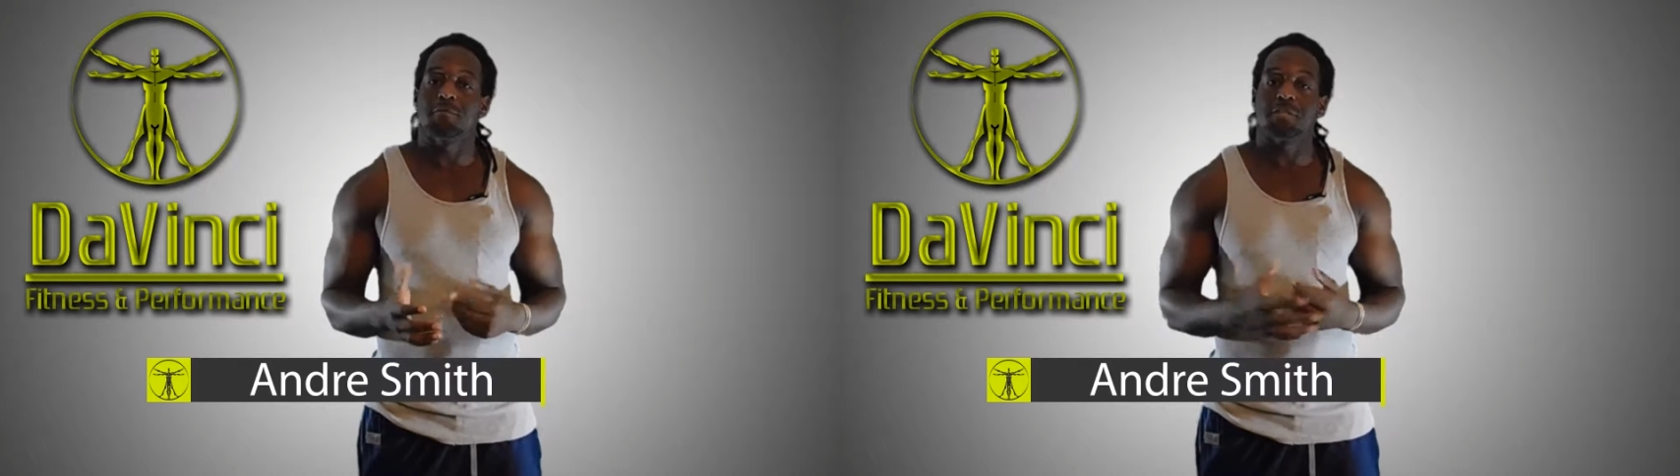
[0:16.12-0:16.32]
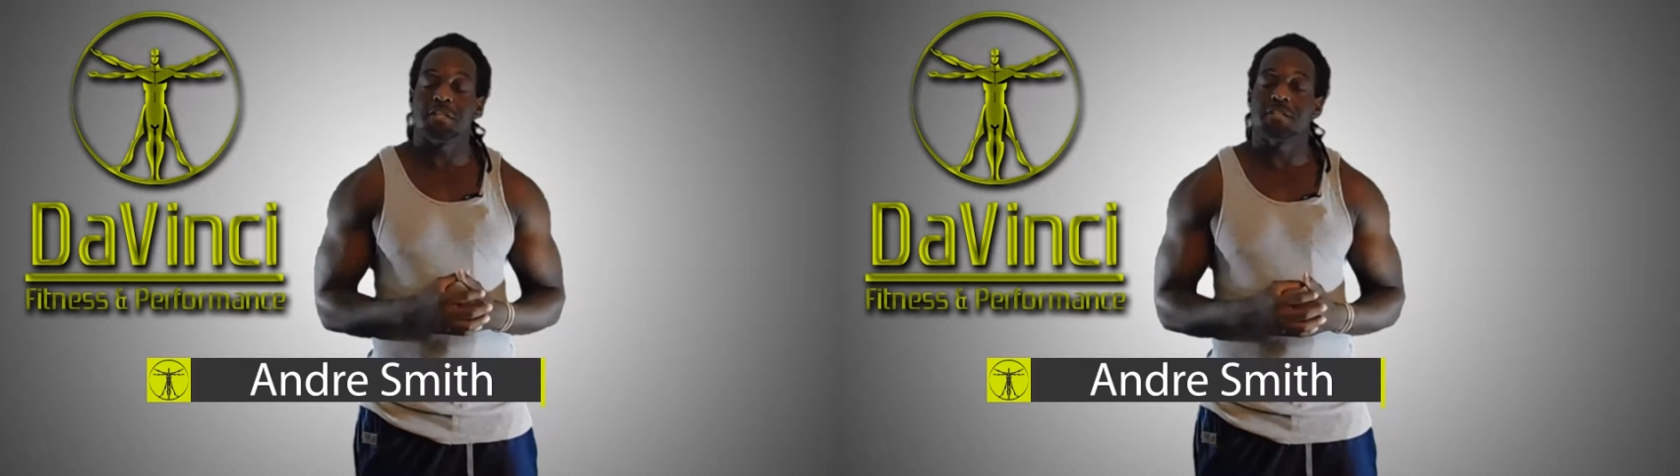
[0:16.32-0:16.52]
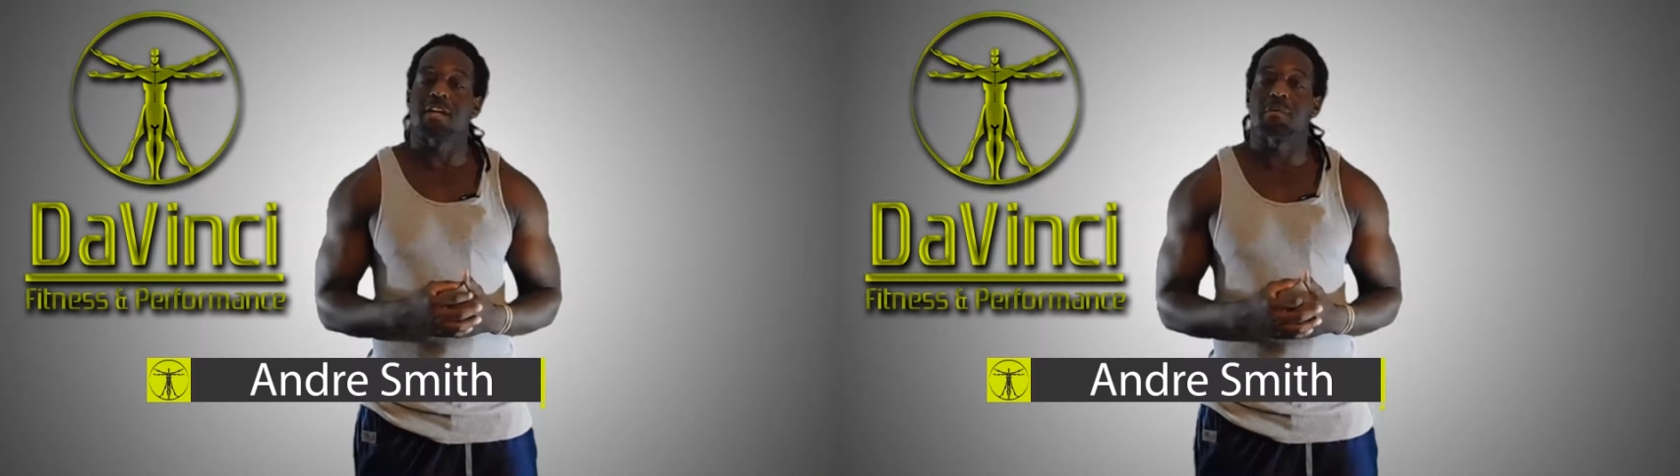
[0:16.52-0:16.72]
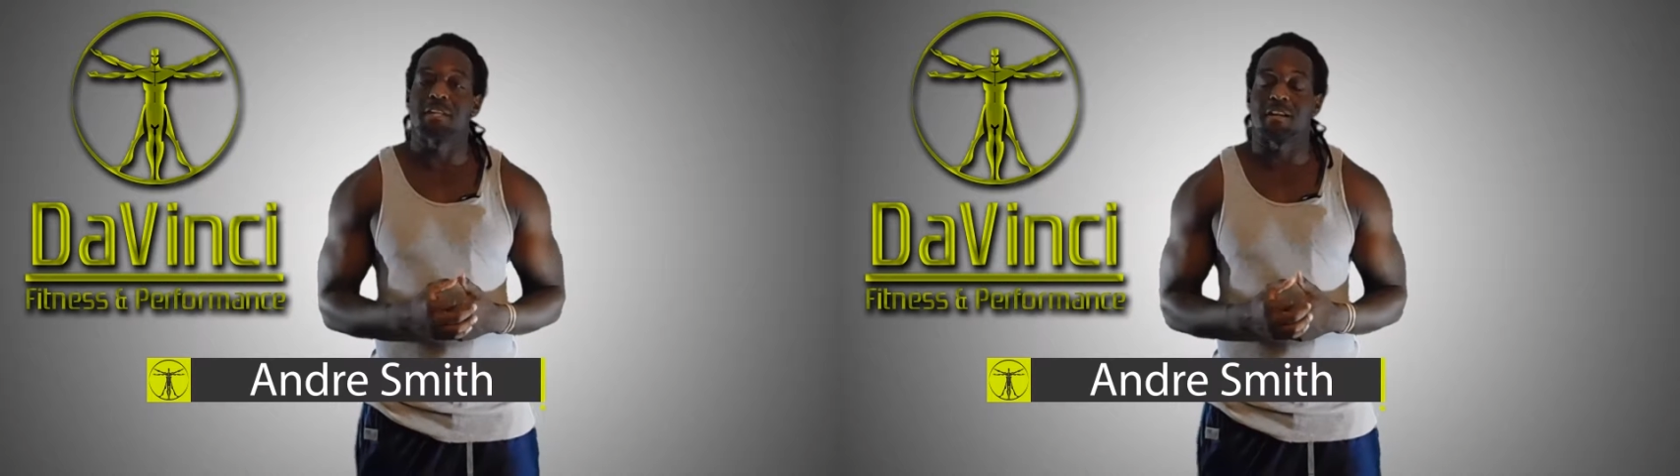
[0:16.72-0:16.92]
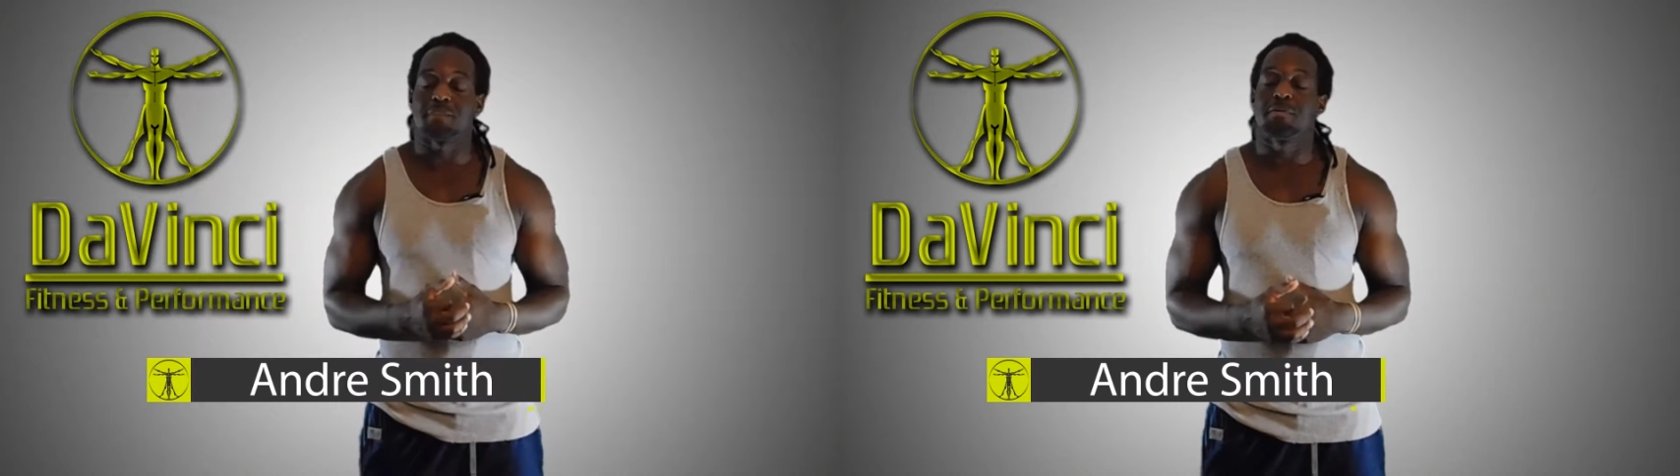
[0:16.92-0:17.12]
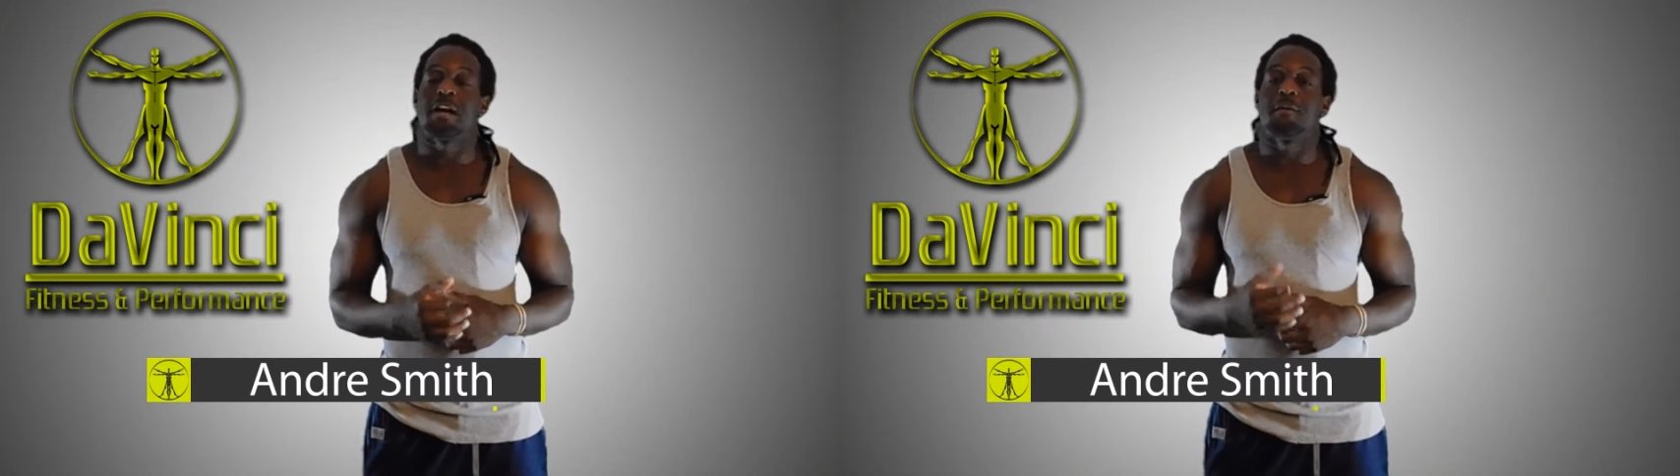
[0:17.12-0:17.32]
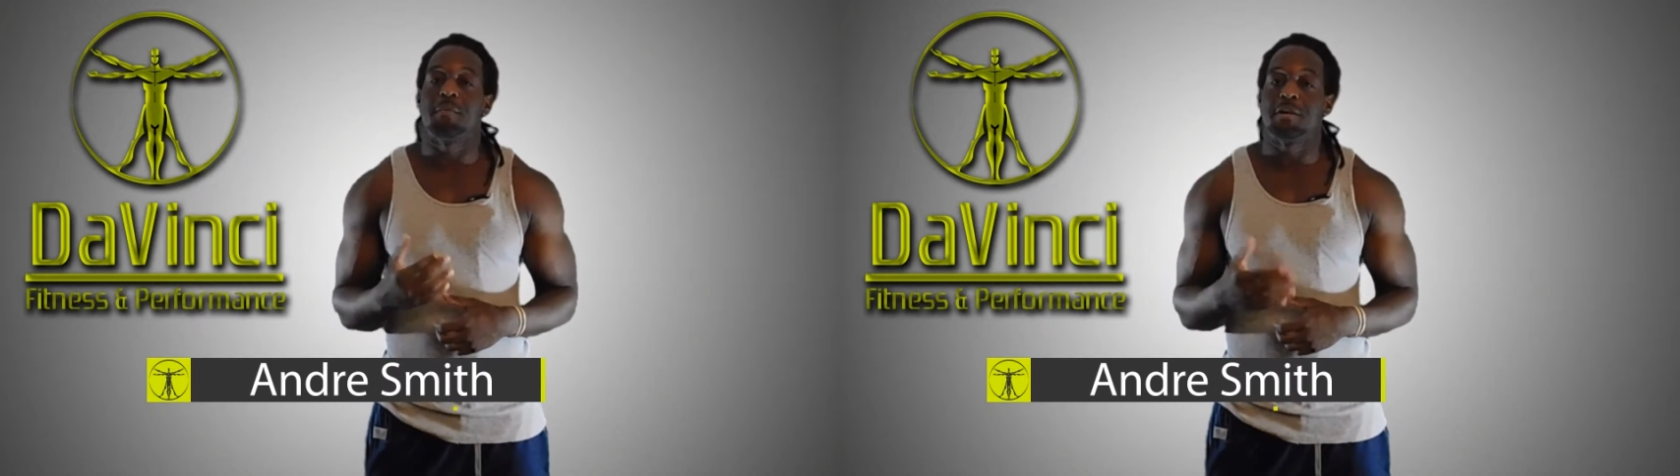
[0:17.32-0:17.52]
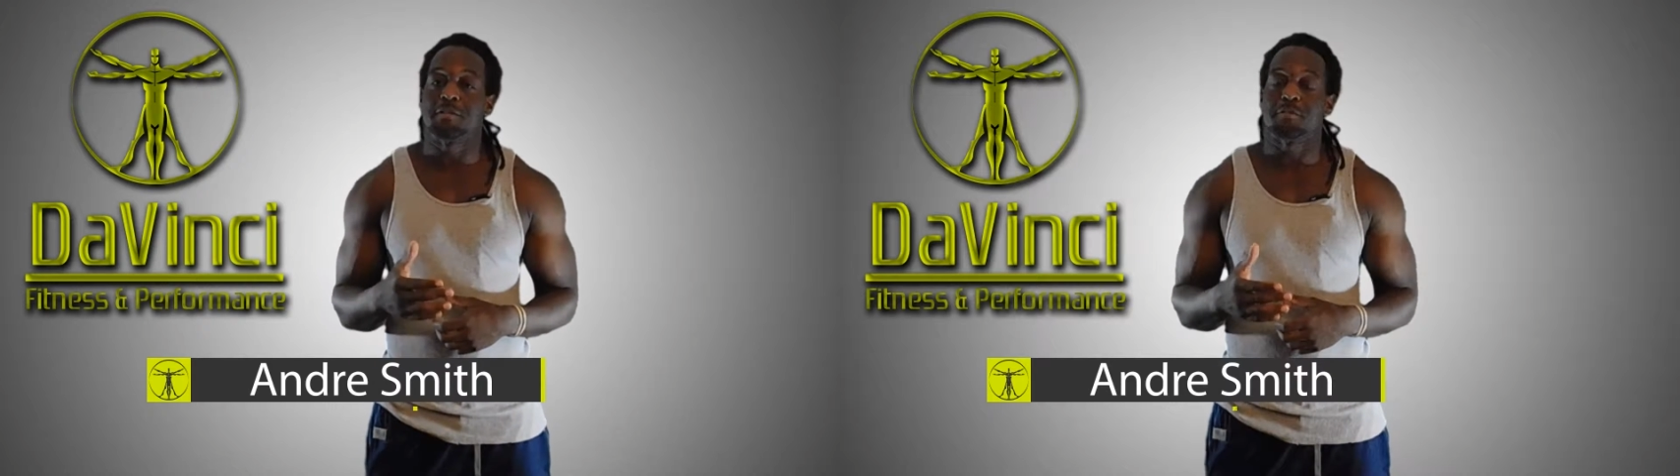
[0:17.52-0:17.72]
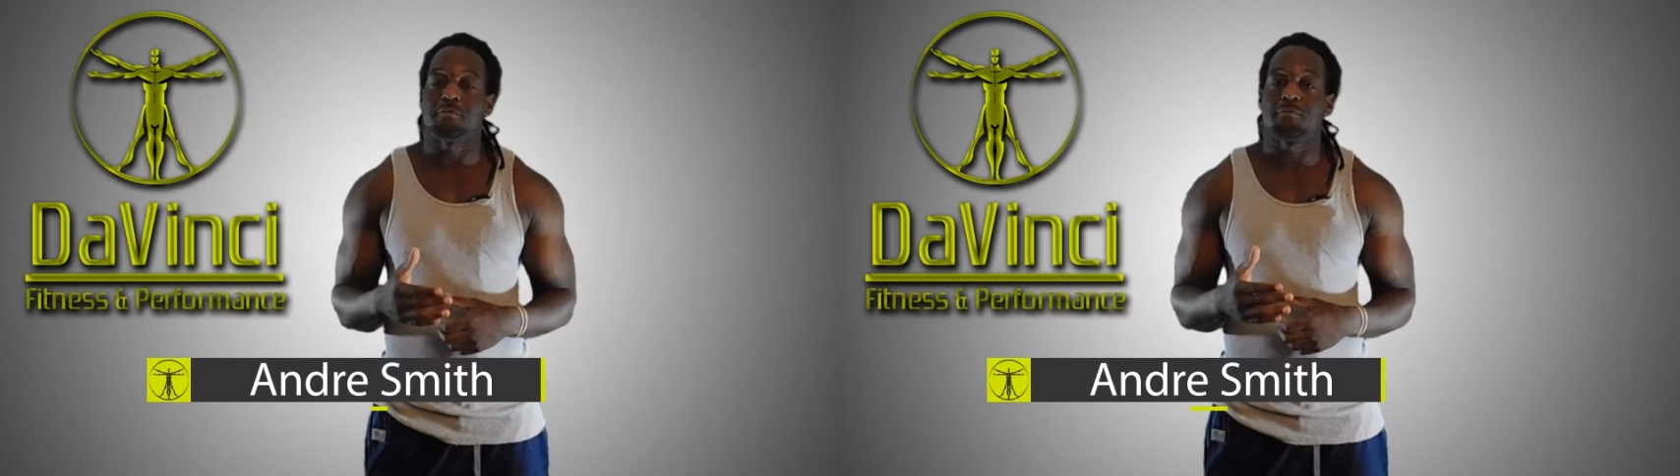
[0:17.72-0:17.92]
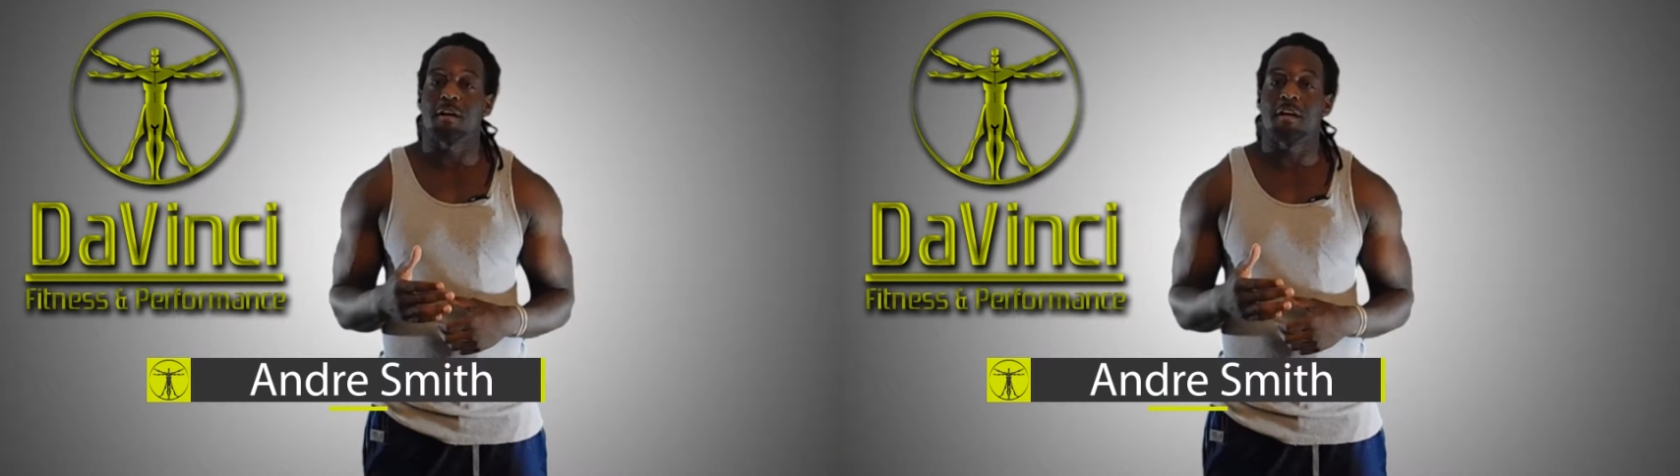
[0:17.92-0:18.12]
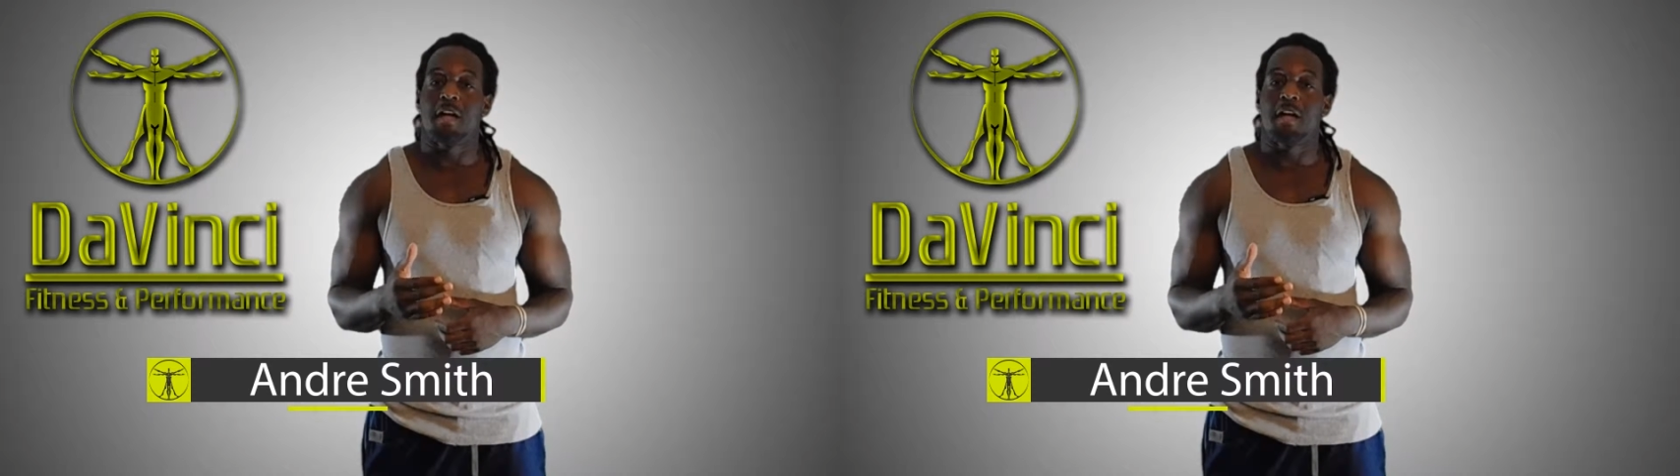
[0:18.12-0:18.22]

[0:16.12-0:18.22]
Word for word: routines that we like to put out Monday through, fr-